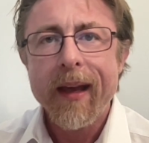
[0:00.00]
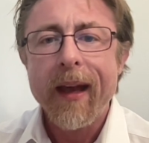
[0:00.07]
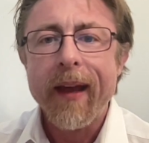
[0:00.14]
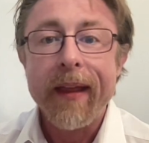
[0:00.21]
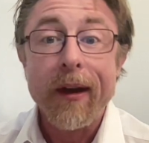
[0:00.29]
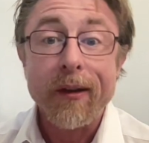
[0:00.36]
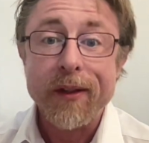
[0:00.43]

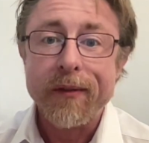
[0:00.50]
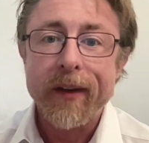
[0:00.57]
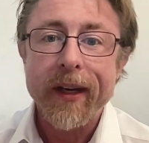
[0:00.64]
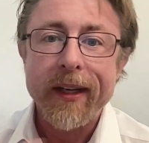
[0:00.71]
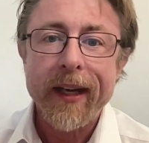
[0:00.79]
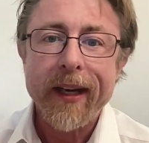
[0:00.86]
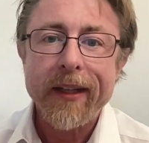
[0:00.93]
And that was
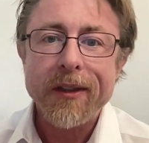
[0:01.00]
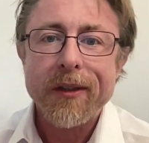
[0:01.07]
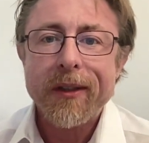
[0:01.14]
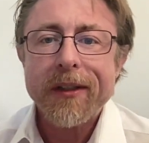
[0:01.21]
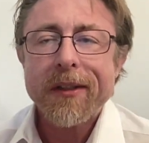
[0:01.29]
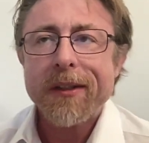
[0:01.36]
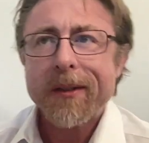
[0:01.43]
very
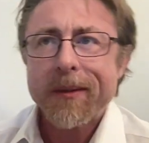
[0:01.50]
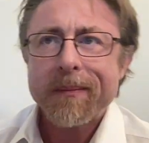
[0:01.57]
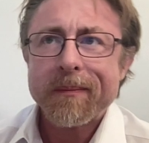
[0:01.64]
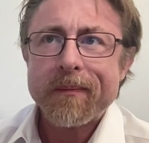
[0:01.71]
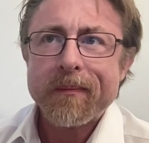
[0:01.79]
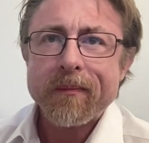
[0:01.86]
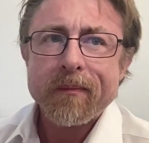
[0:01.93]
dangerous.
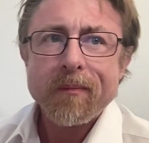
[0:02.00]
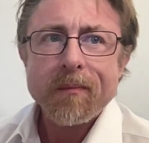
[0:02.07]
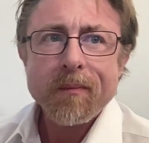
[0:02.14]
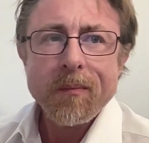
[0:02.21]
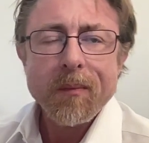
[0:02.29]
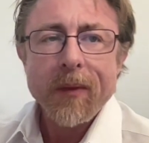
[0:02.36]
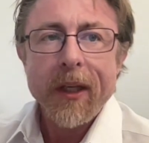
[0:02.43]

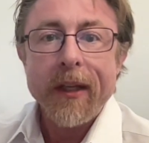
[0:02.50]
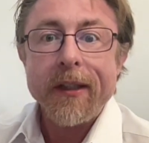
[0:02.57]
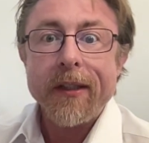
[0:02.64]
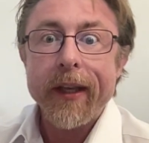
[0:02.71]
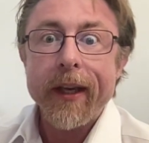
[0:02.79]
So